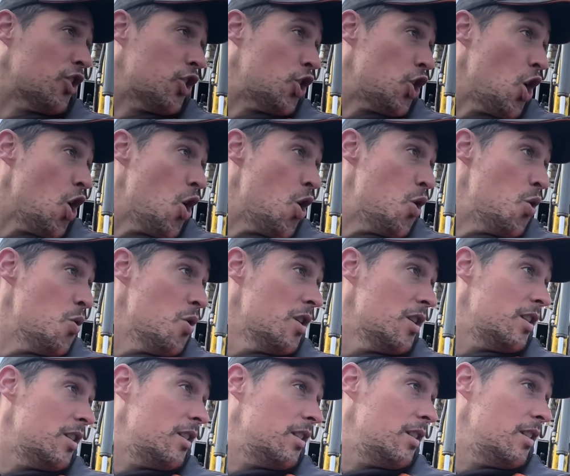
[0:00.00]
Show.
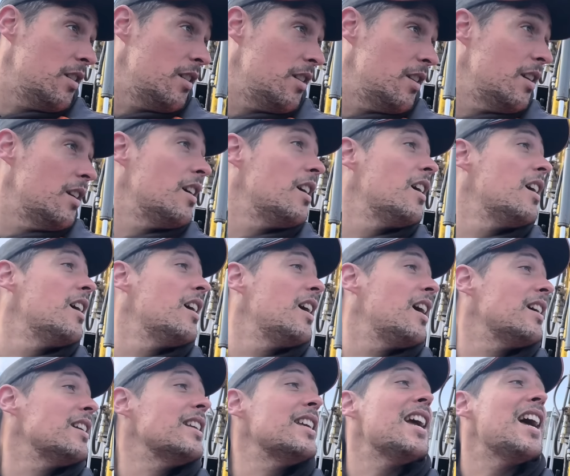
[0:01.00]
Oh, what,
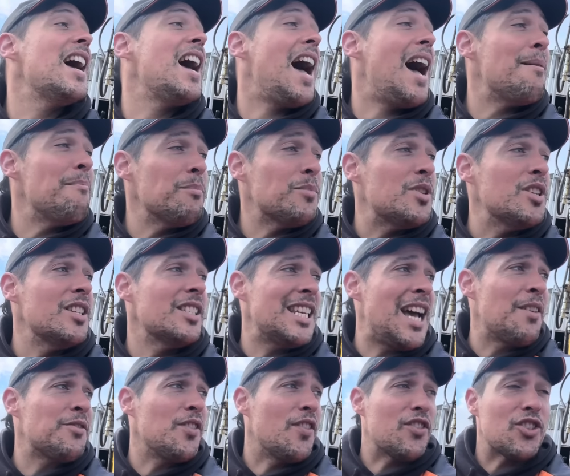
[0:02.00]
Ampton? Yeah, Ampton,
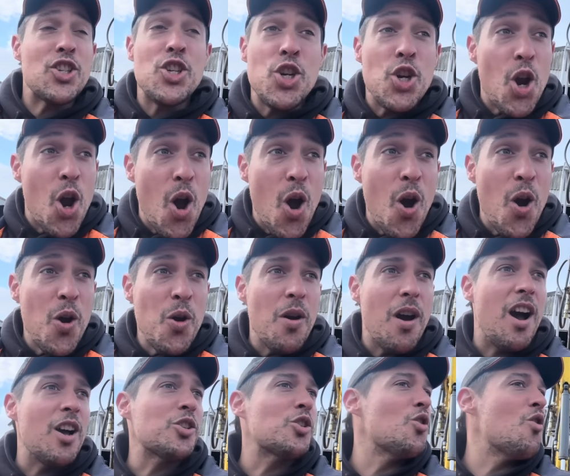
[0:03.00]
South Suffolk Show.
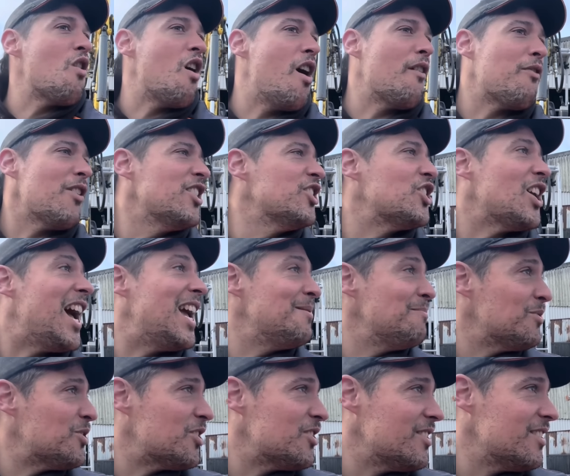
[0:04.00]
I saw our friend
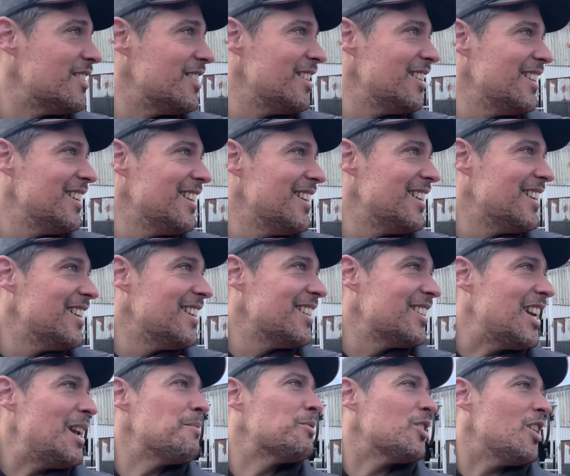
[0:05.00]
James.
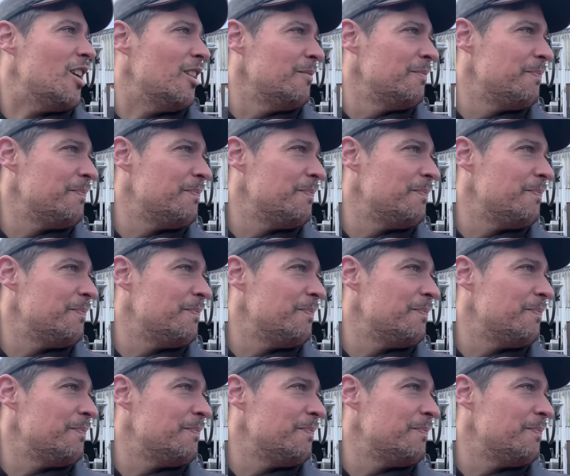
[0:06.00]
James Sell.